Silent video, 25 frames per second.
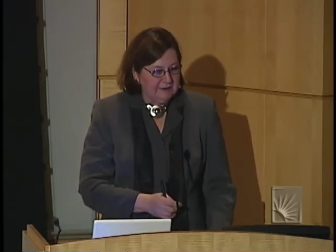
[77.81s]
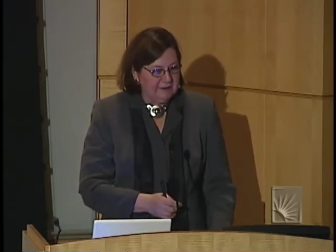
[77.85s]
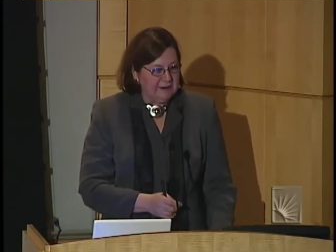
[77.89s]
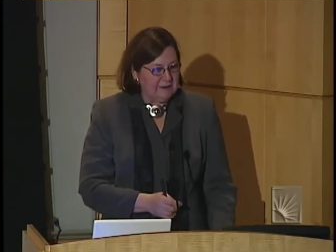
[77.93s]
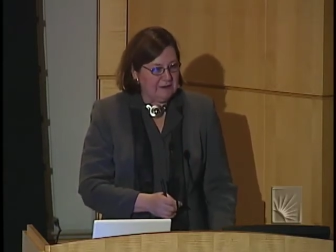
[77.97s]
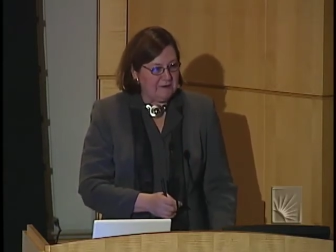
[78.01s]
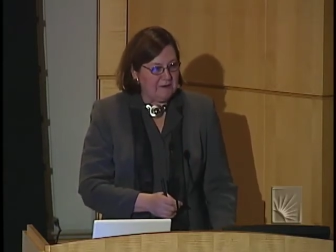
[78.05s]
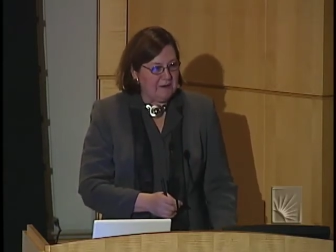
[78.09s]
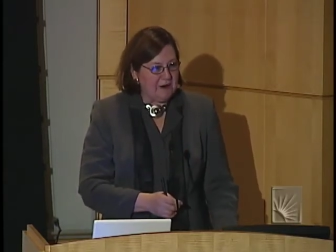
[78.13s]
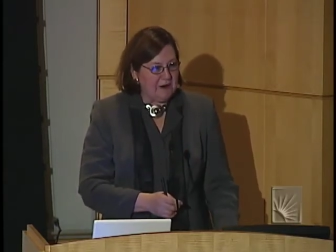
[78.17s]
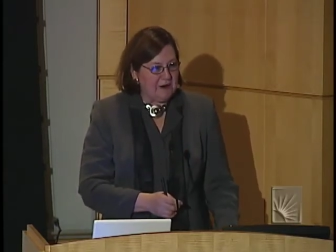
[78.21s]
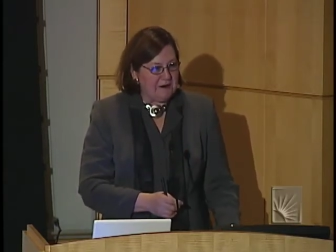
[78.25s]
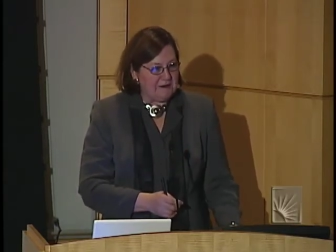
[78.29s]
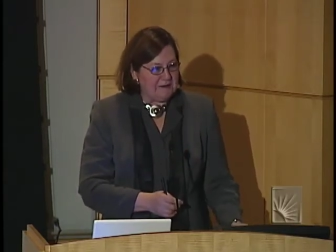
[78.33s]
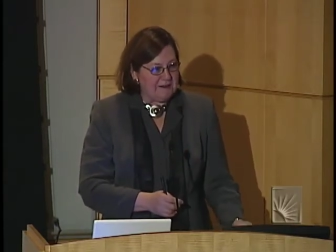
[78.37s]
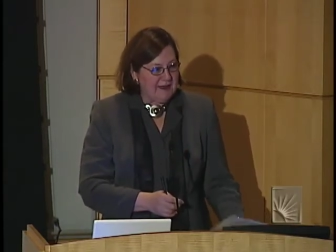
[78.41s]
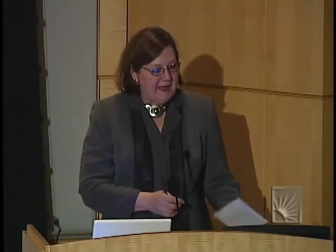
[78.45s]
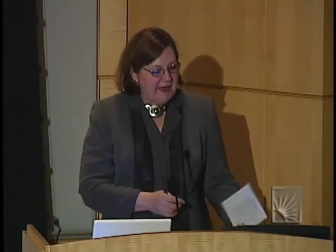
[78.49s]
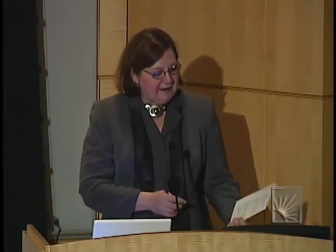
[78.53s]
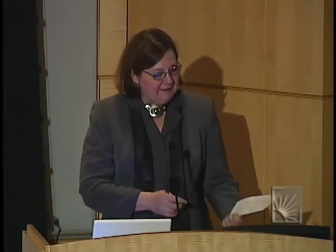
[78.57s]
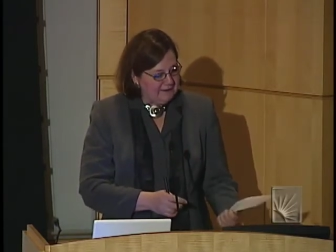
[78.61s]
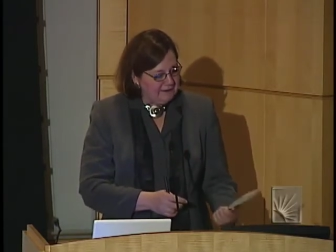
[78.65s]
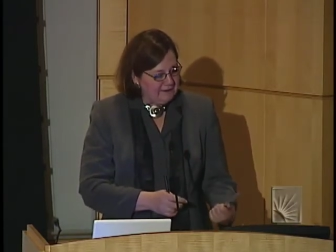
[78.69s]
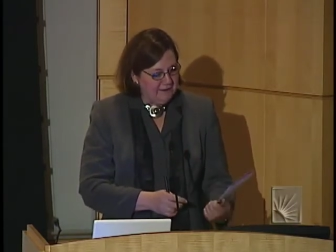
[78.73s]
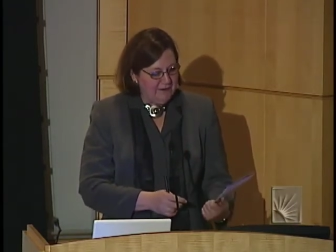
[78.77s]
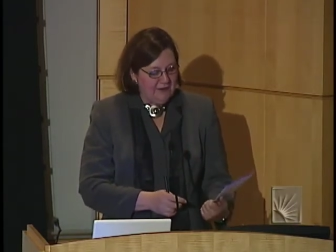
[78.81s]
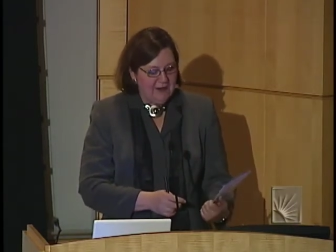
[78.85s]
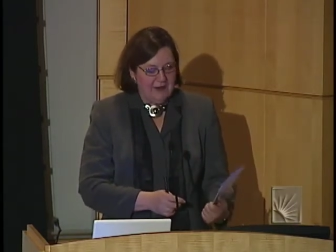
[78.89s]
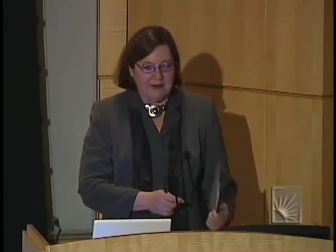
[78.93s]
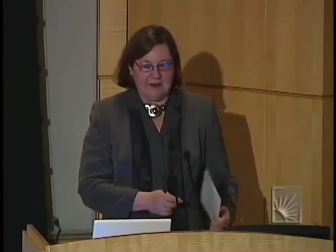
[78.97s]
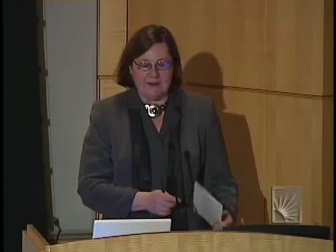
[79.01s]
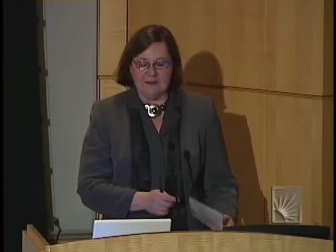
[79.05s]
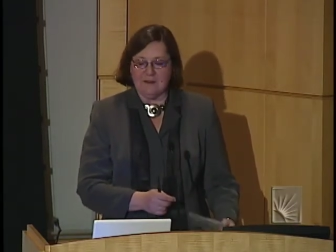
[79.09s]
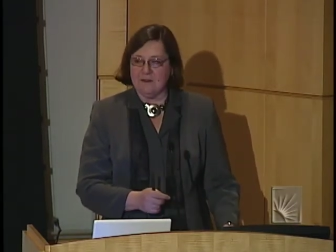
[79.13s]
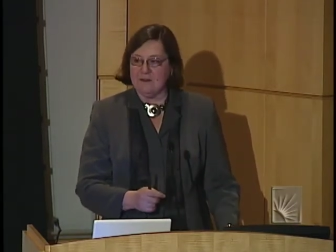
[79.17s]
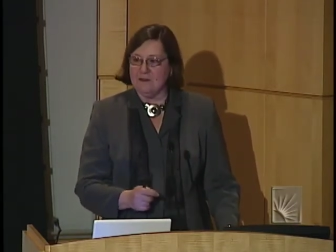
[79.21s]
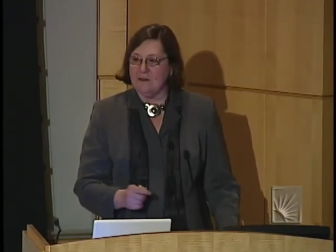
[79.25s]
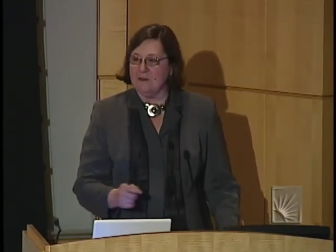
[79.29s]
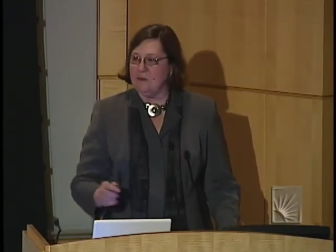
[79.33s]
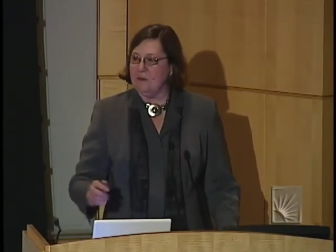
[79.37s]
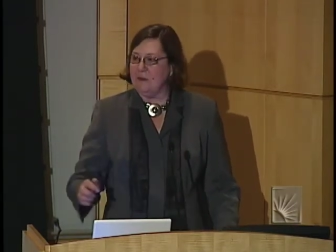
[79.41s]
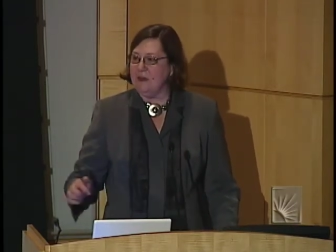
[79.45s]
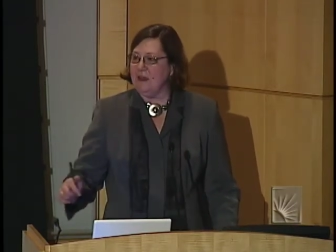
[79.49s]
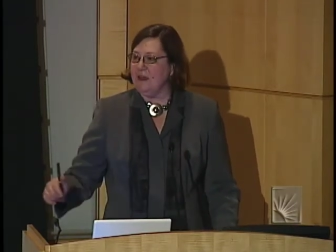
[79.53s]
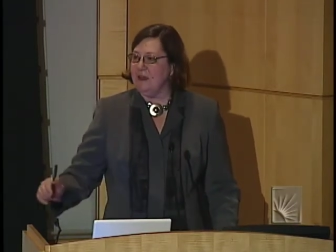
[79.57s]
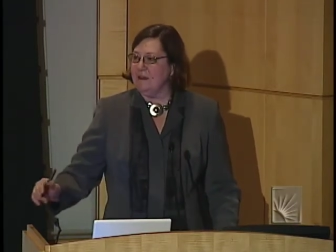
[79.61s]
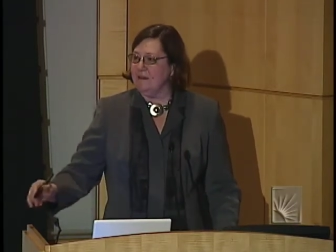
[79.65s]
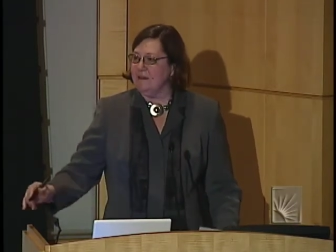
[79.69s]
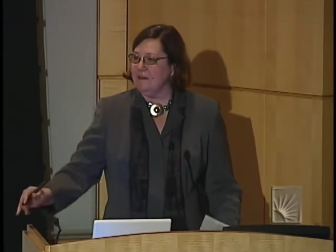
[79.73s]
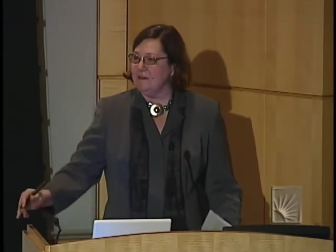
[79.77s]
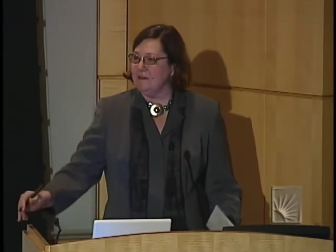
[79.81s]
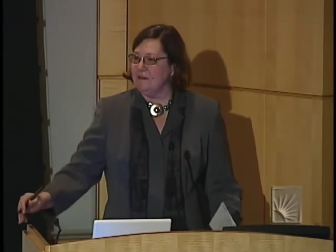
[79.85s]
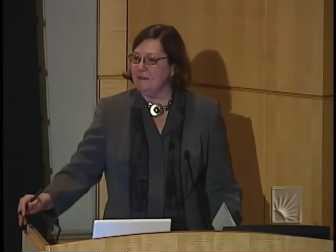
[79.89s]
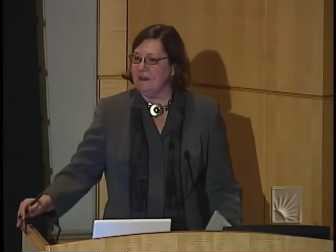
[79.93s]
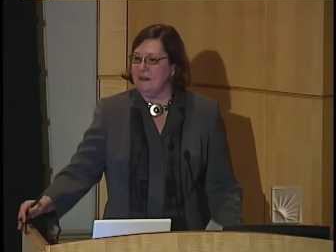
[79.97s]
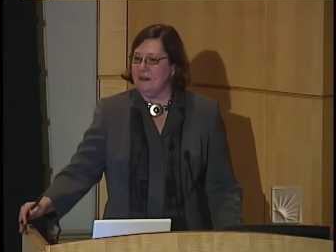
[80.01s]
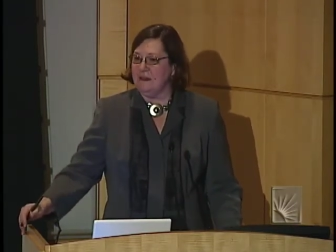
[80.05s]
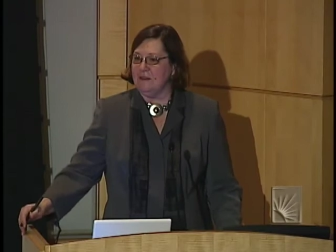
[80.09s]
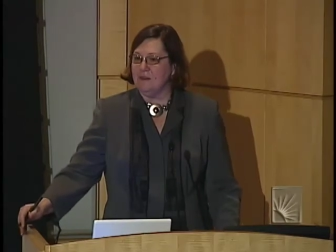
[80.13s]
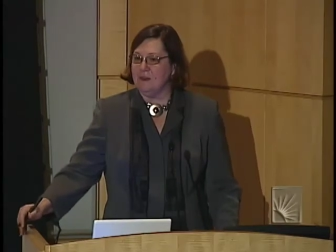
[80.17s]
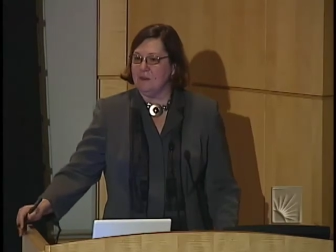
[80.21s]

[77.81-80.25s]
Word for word: And it's very satisfying to, to me to see